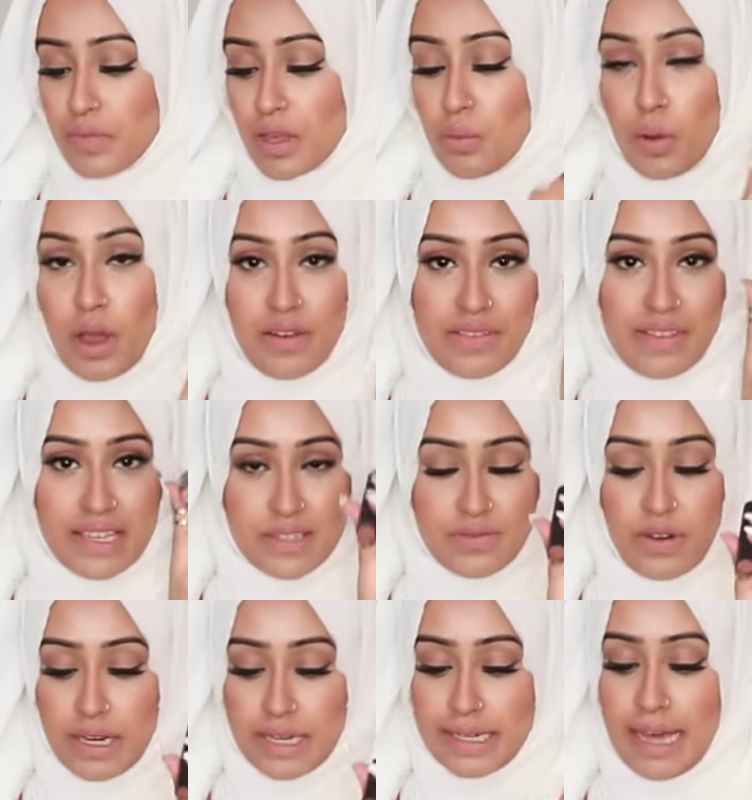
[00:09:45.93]
I'm wearing
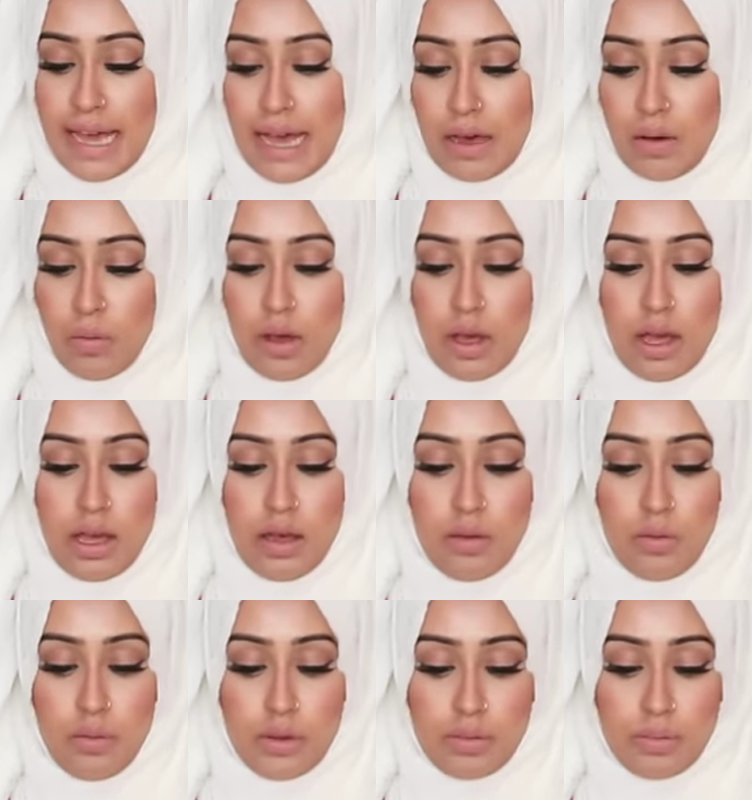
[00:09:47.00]
this right now
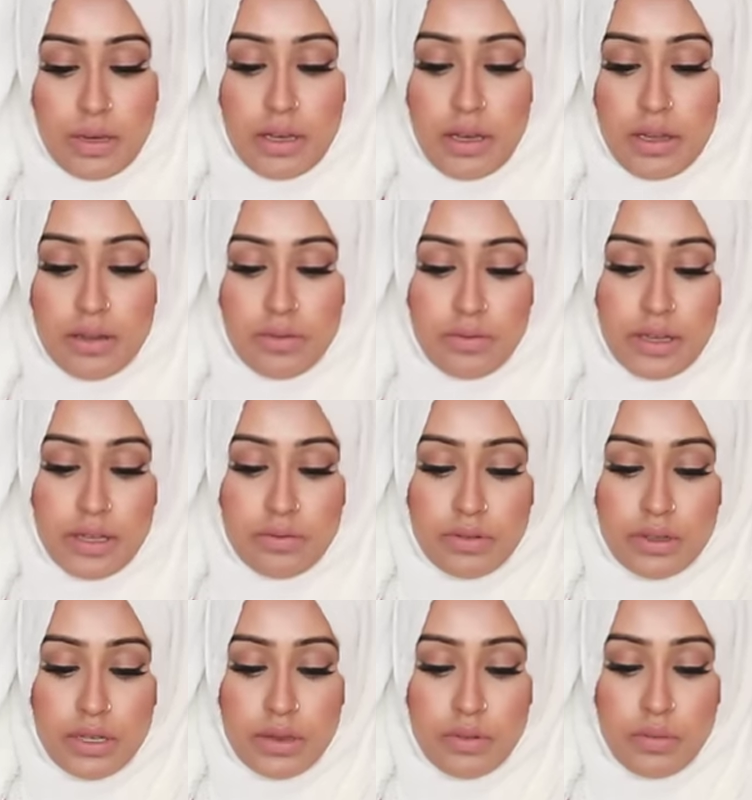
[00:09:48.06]
uh, with my other
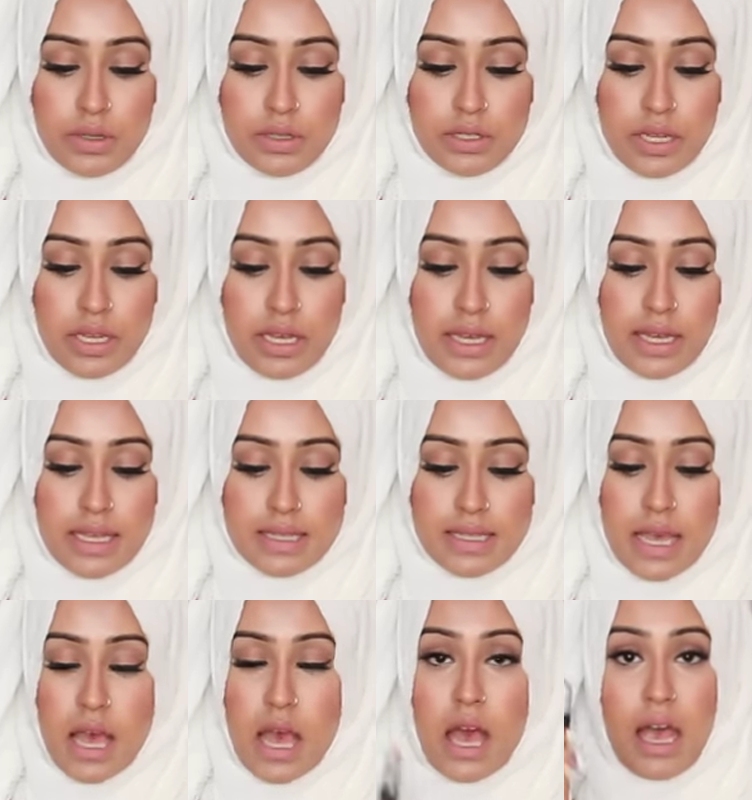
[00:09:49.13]
favourite which is
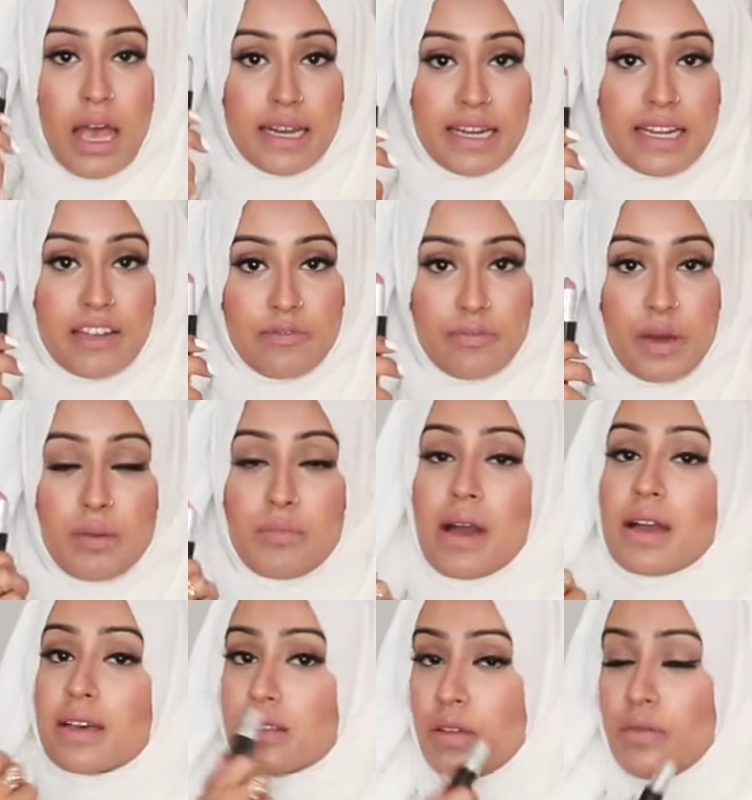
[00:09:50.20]
Honey Love by
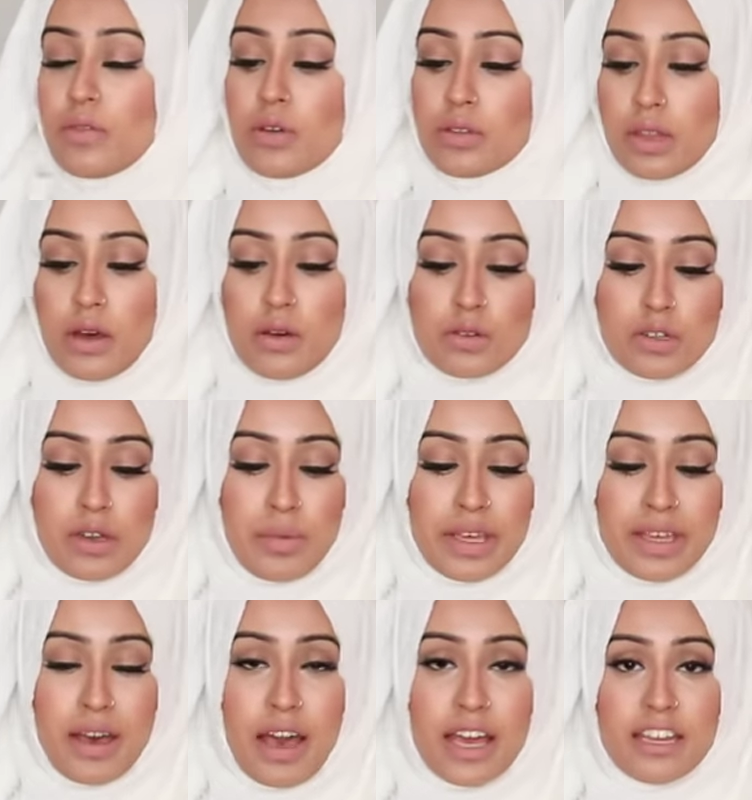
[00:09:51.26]
Max I've got that on top
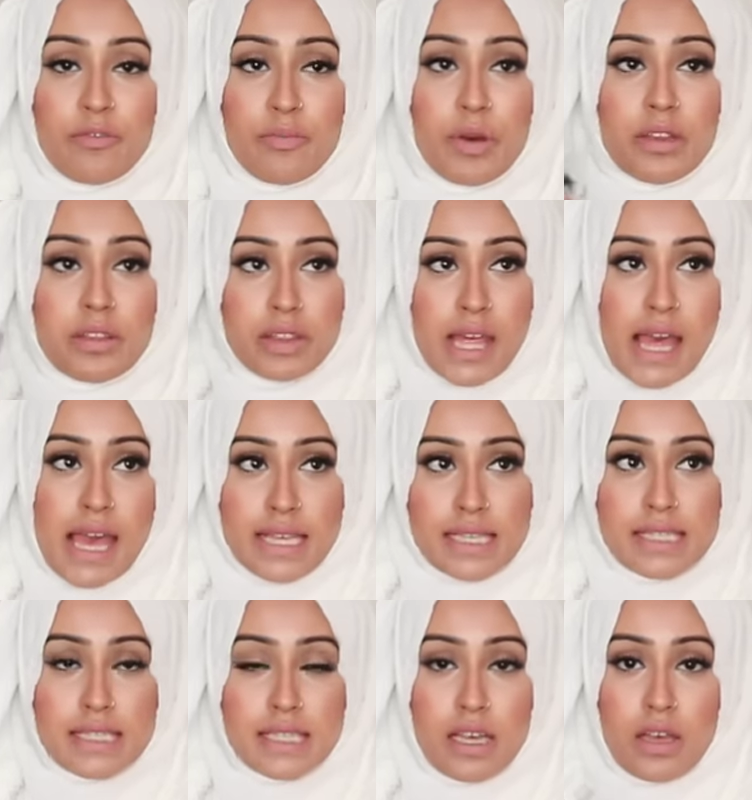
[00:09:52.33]
I kind of put
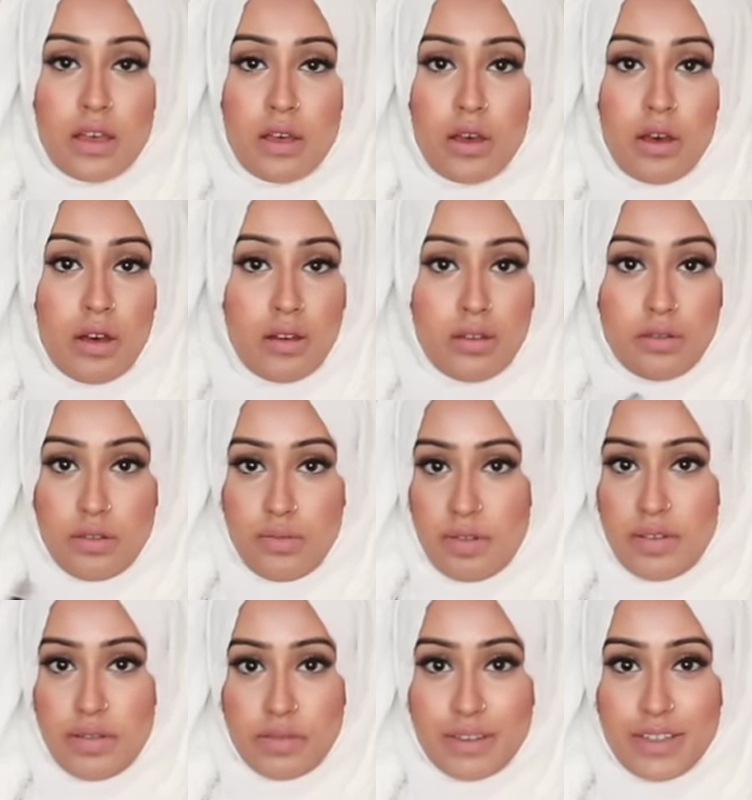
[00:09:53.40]
this on top
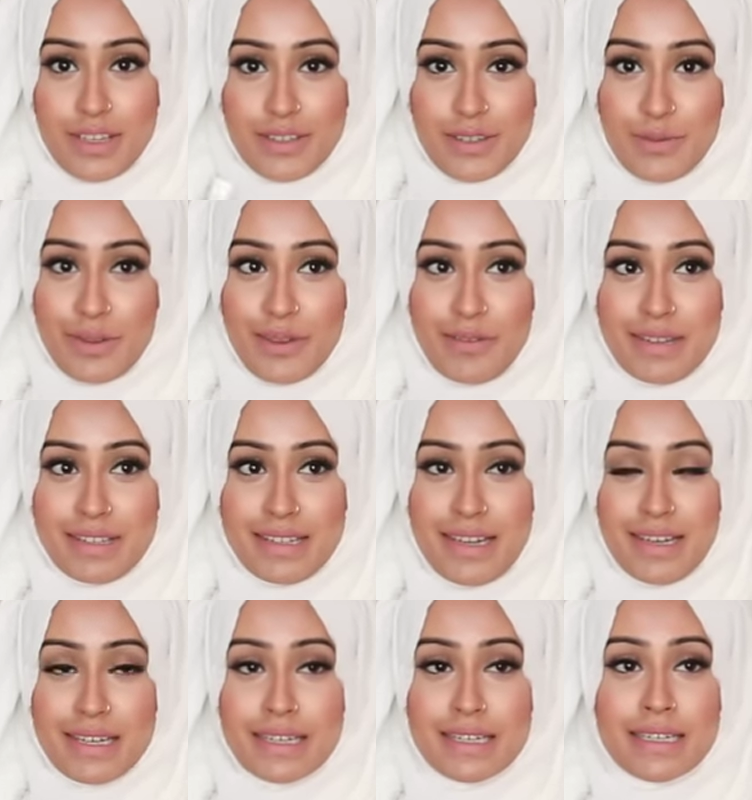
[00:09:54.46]
of everything so whether it's
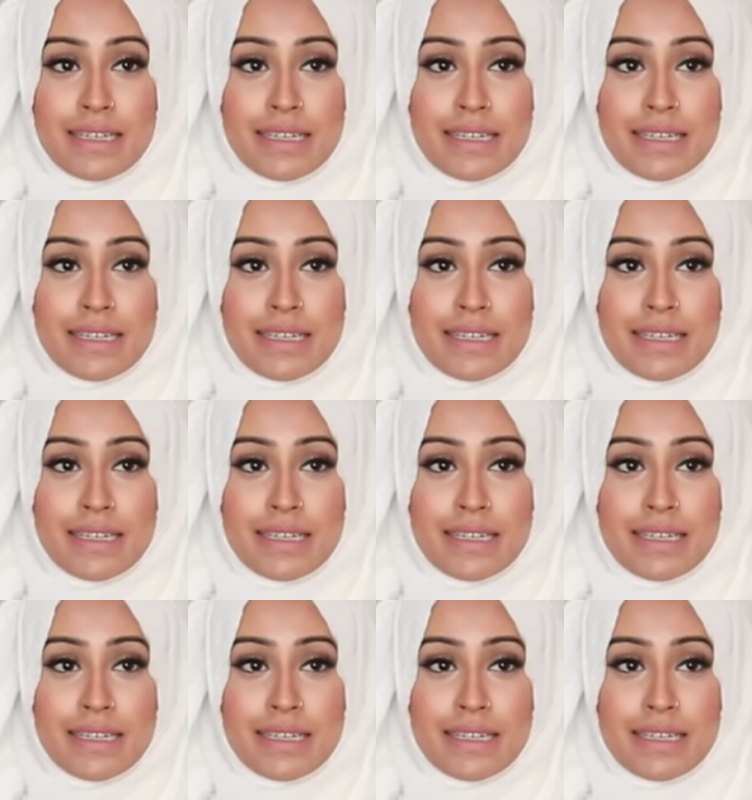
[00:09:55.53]
like